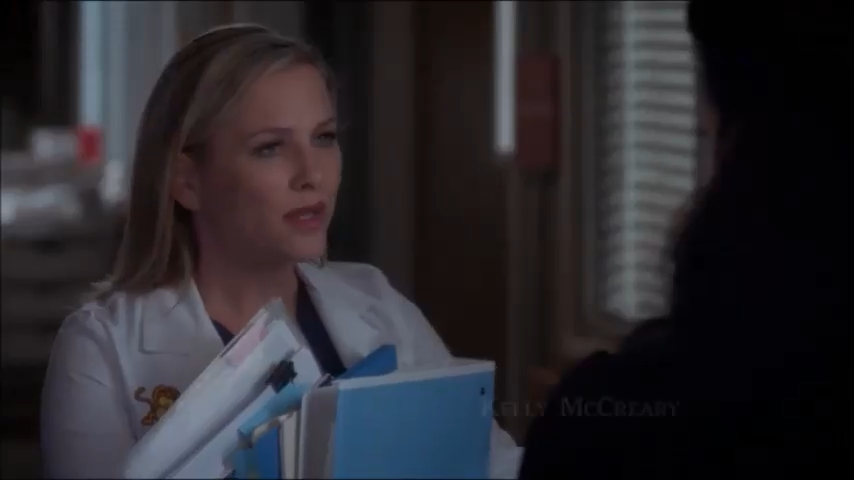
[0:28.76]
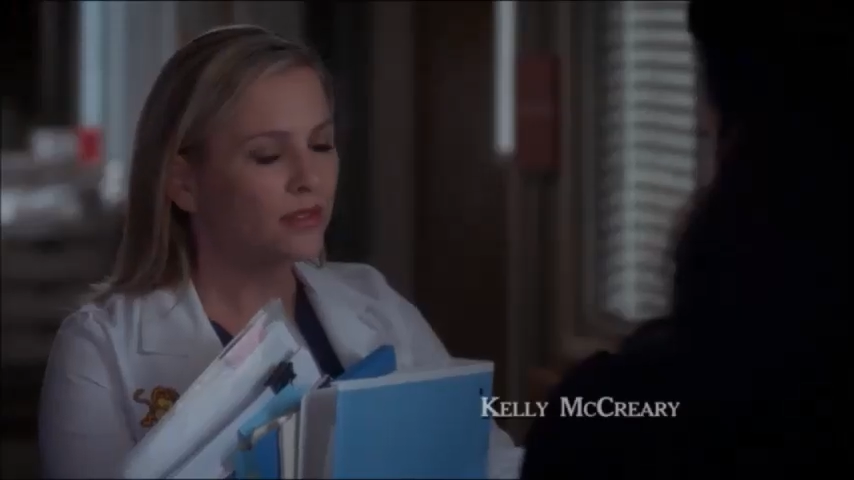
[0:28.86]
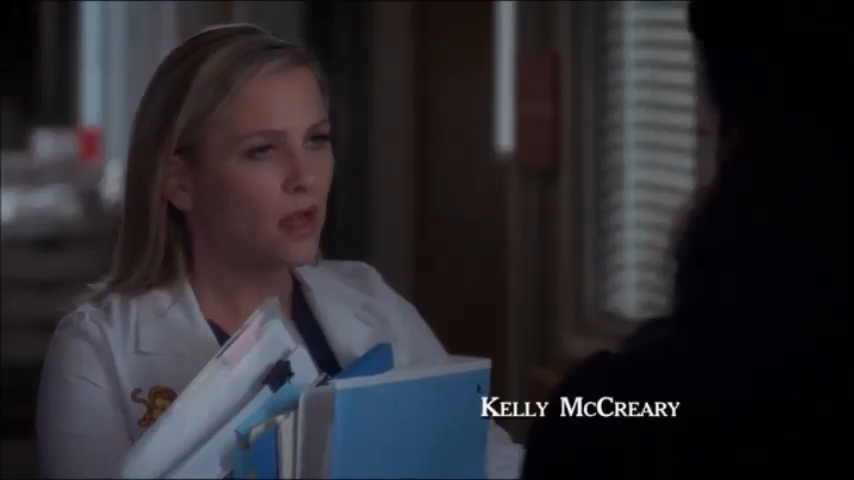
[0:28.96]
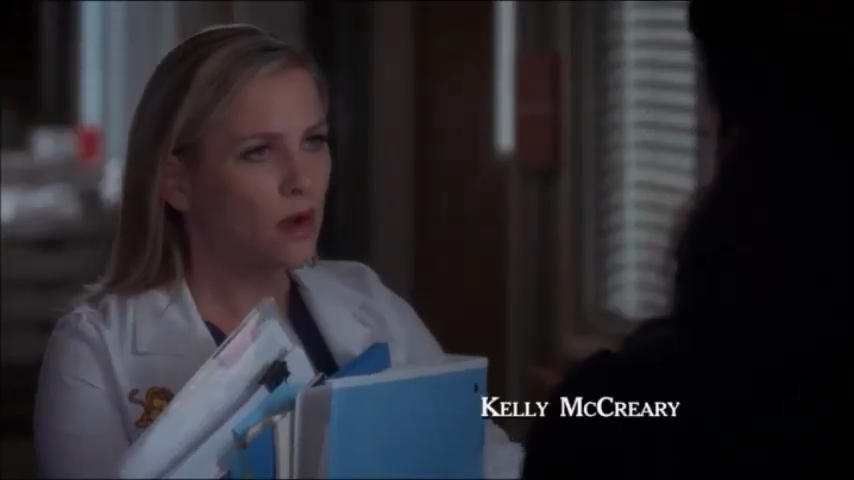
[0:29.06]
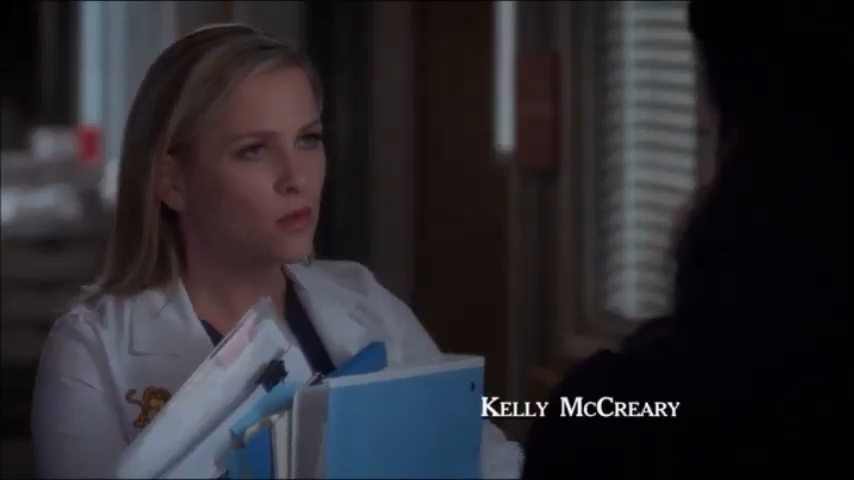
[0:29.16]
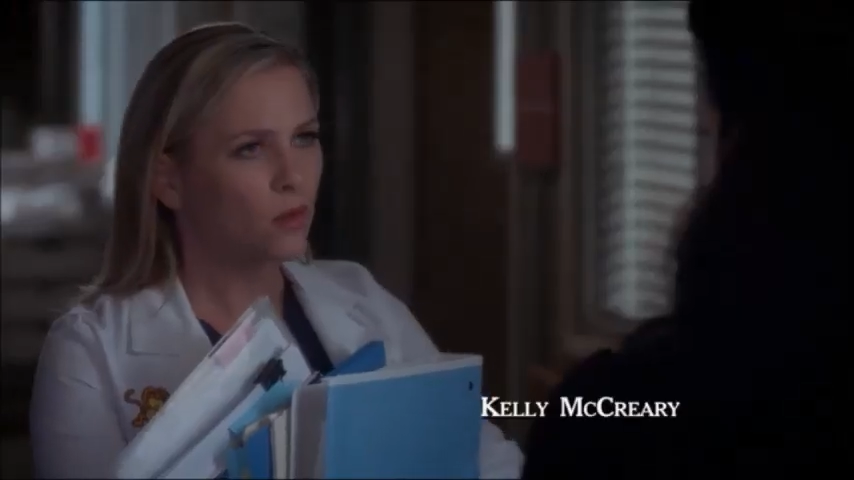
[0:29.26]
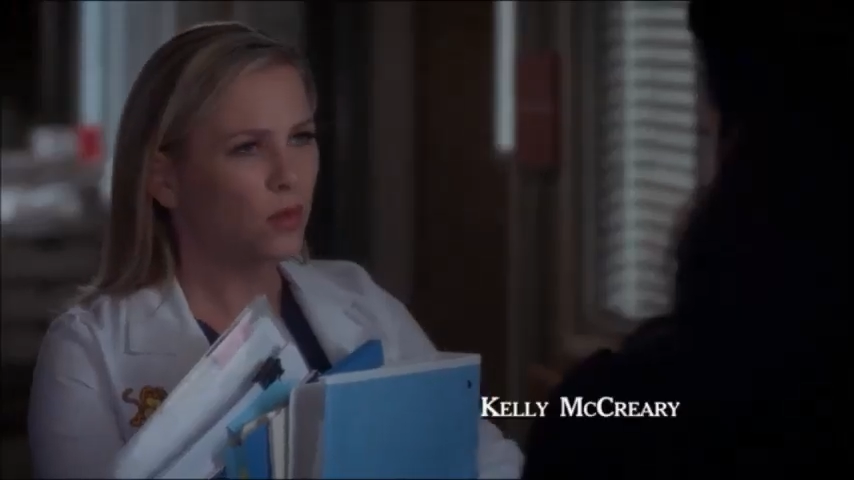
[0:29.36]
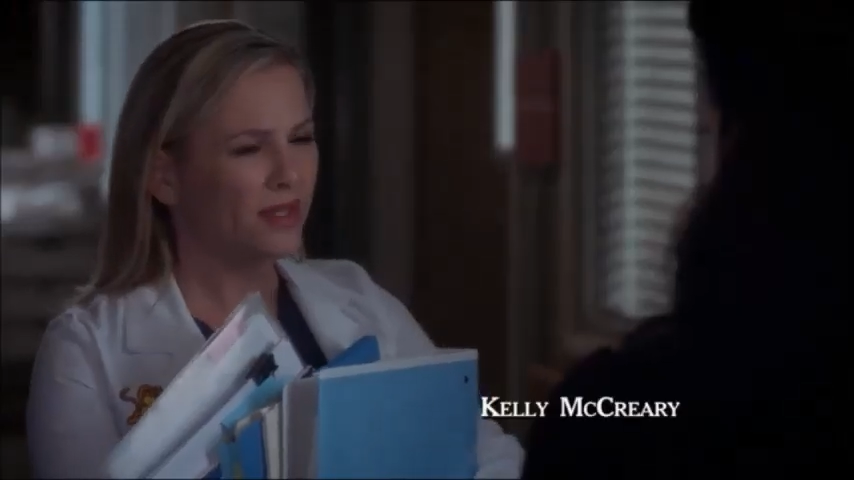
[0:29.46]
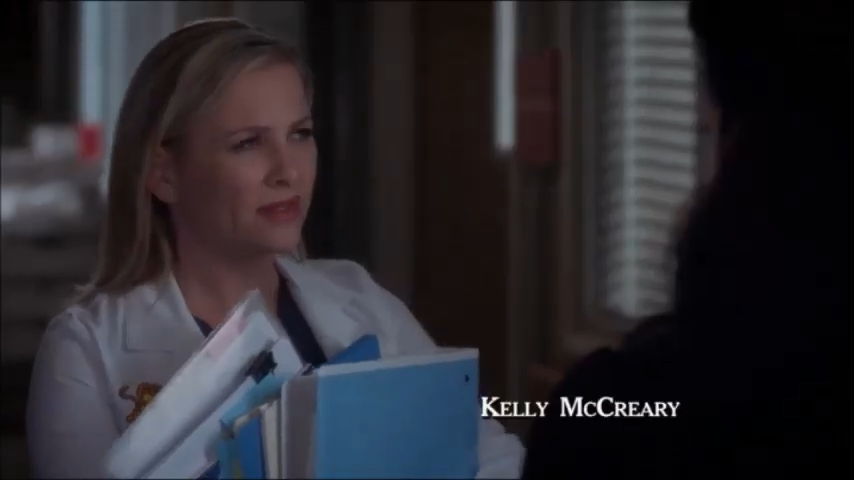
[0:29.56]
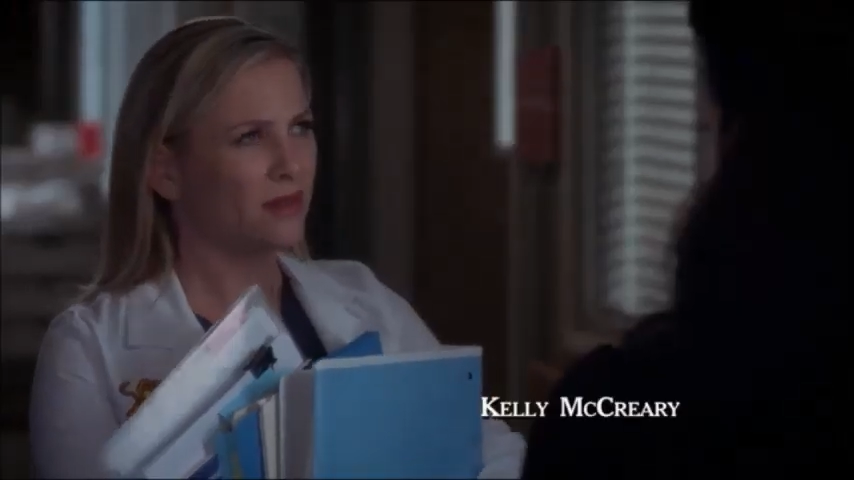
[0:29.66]
What? No,
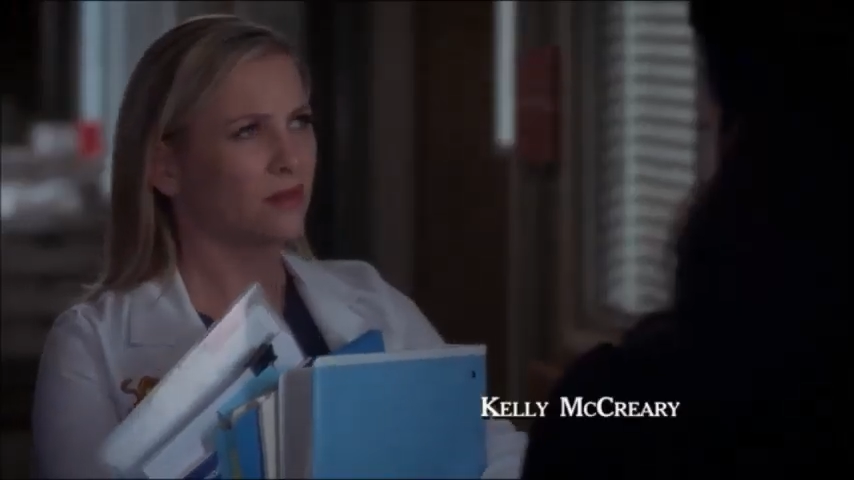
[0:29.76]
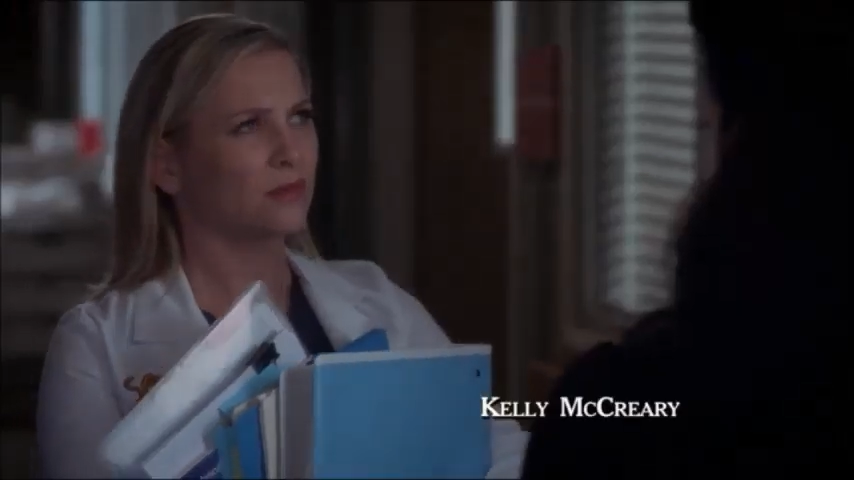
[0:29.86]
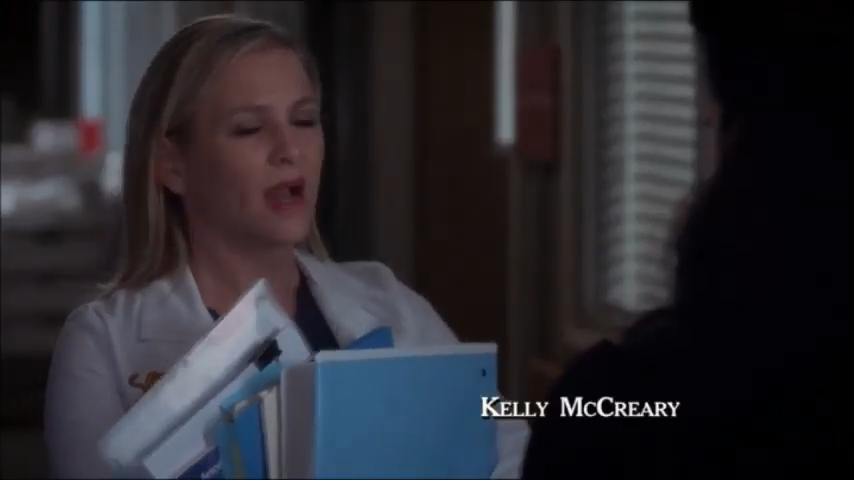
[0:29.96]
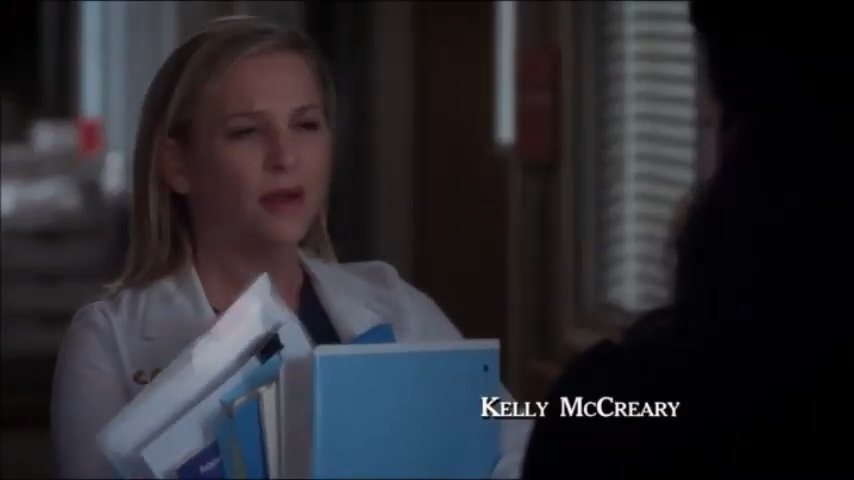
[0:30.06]
wait, no.